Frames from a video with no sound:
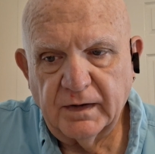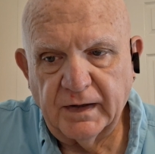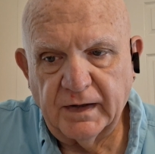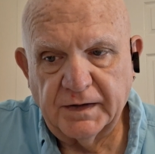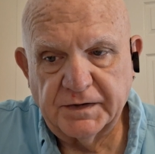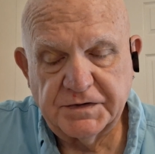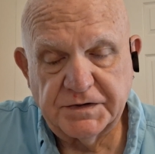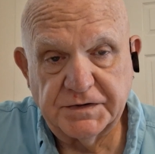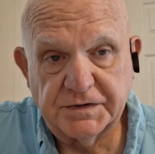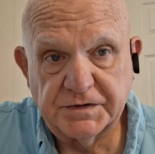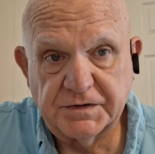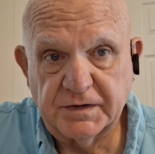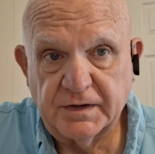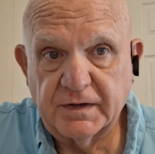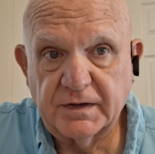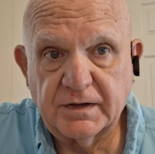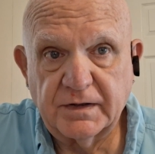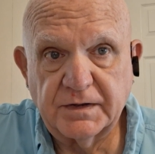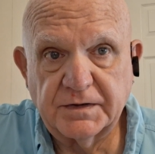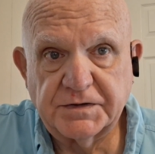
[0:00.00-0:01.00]
And she's done
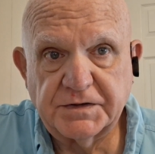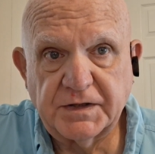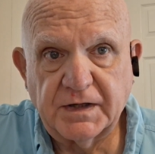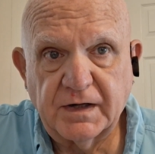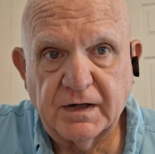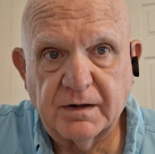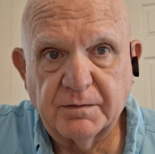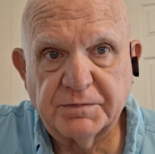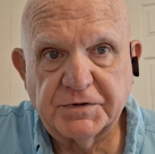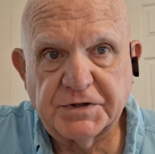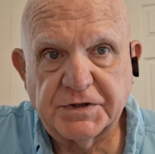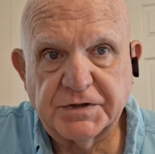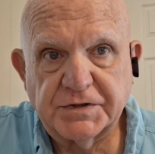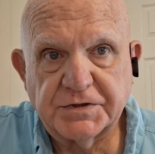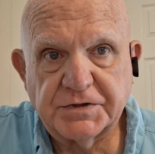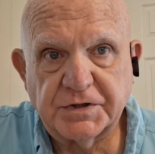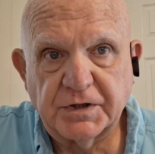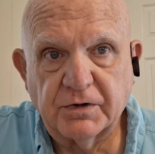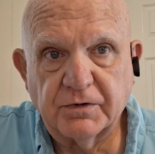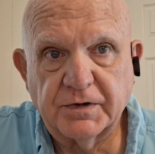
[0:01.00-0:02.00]
a good job. She
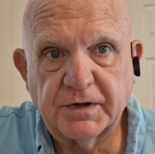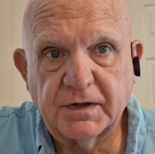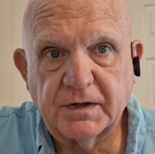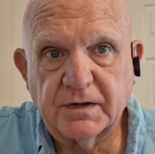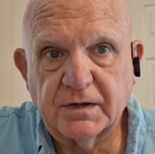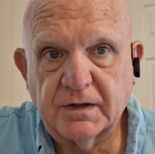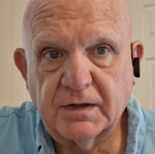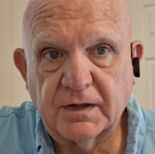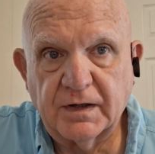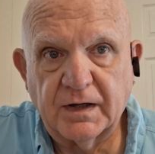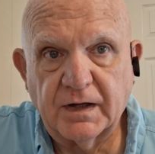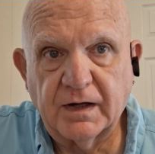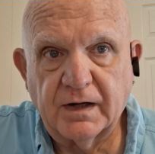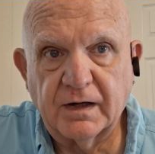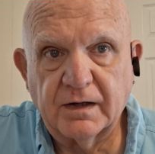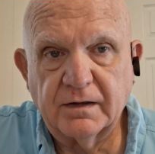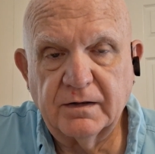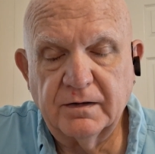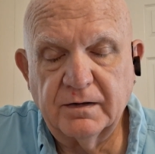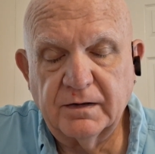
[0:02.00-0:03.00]
showed it a
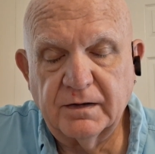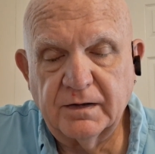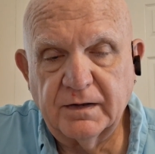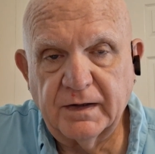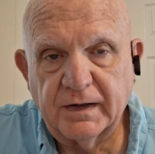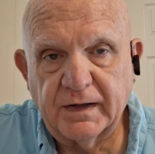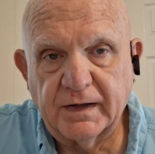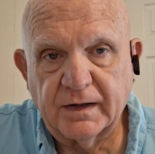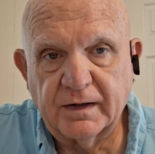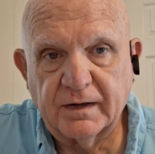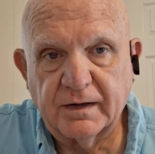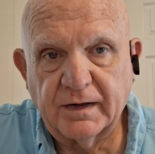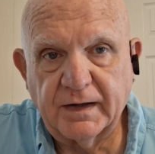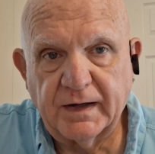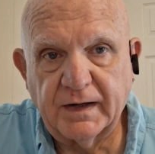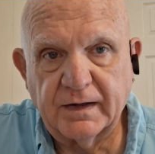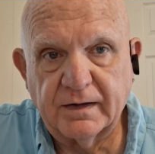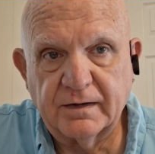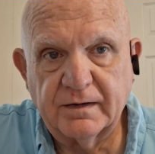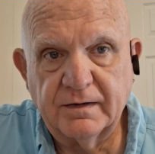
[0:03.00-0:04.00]
lot and
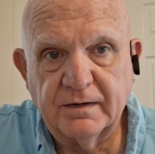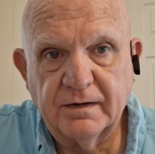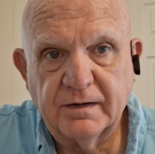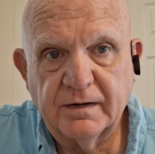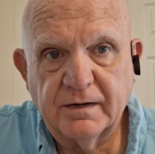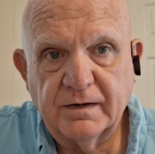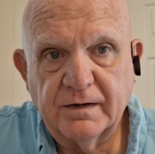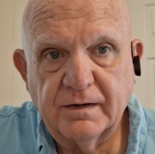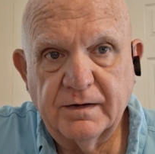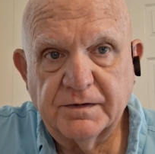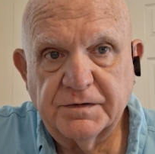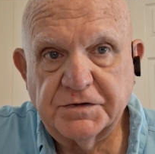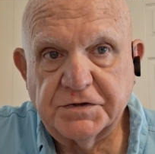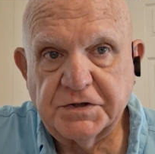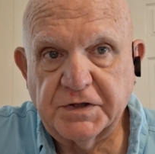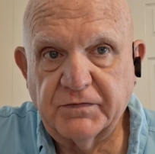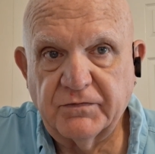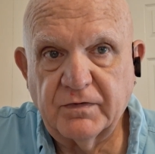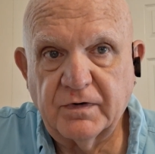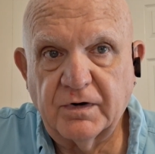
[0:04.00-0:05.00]
had
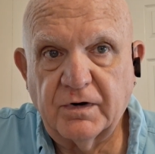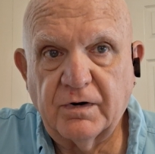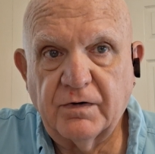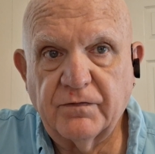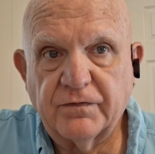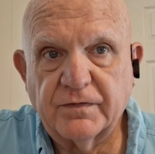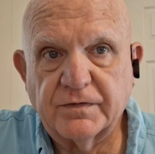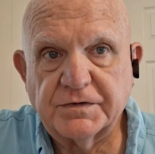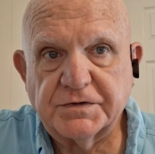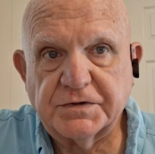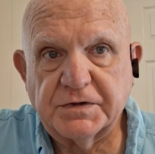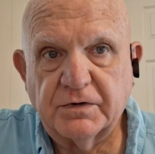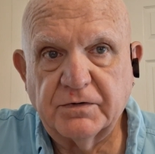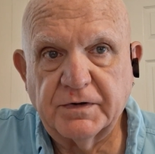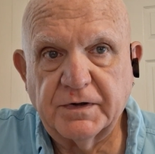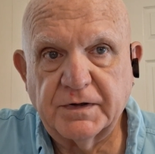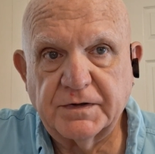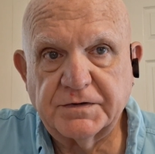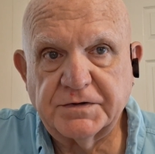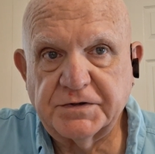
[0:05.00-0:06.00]
several offers on it.